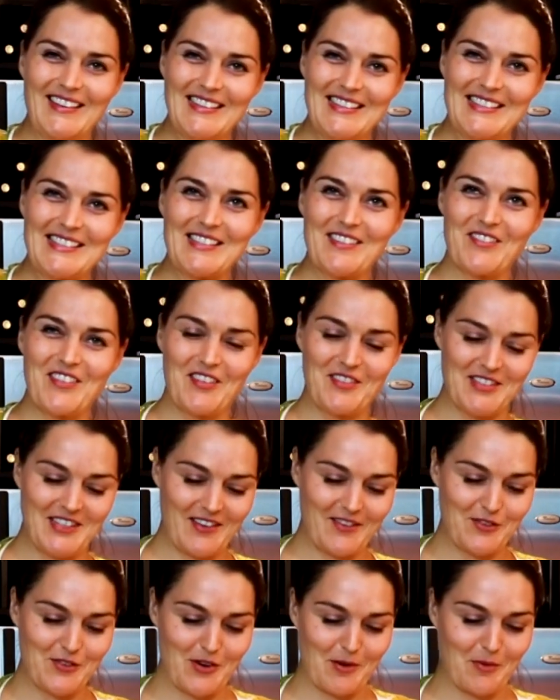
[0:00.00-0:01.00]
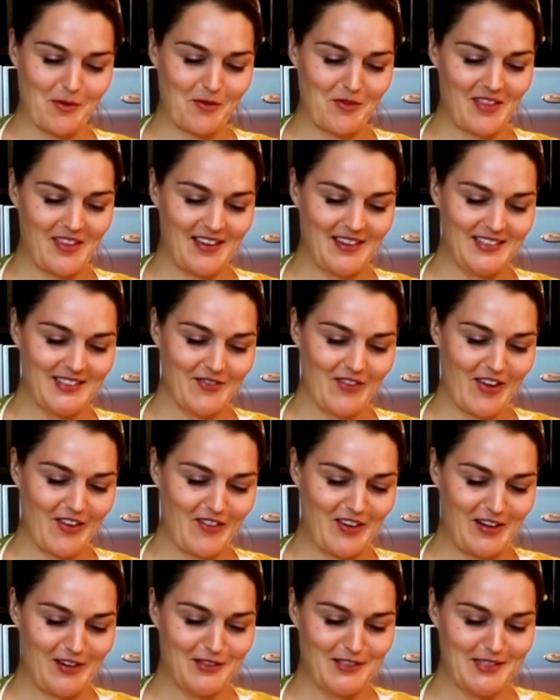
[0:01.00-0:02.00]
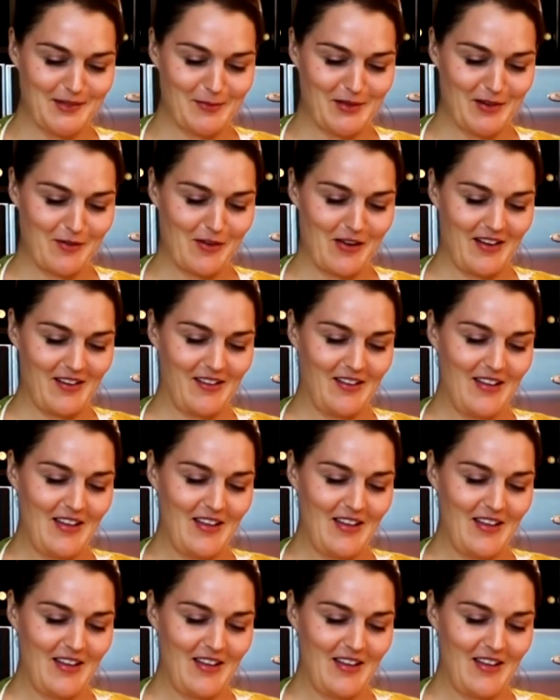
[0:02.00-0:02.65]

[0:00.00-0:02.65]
sometimes I have trouble with these if I haven't used them in a while.